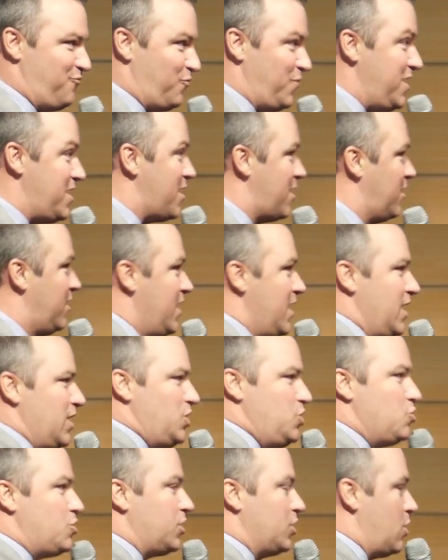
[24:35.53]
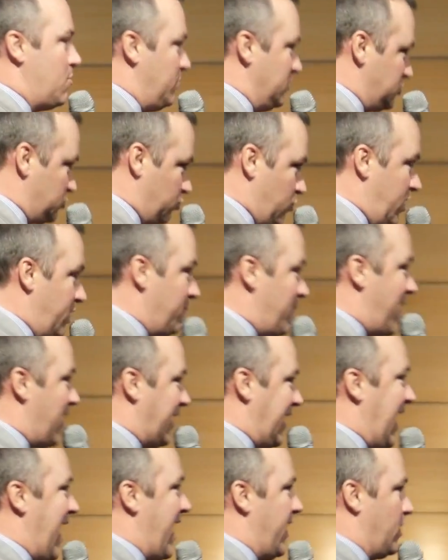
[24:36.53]
We are, you can almost run my
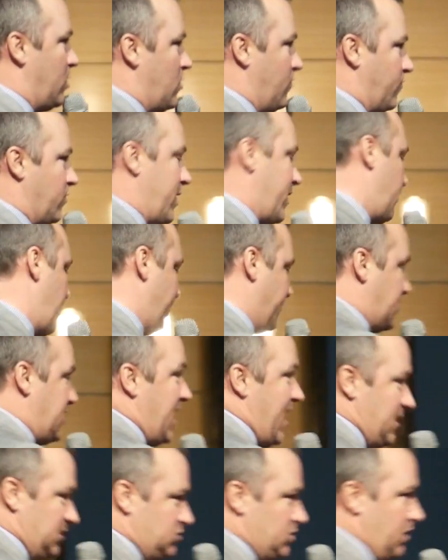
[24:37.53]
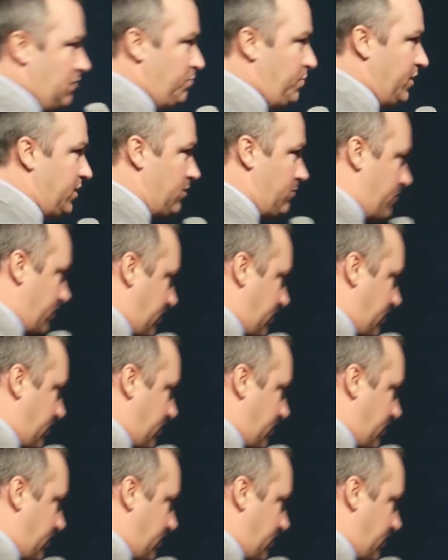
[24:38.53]
cat over. I don't have a cat, so I can pick on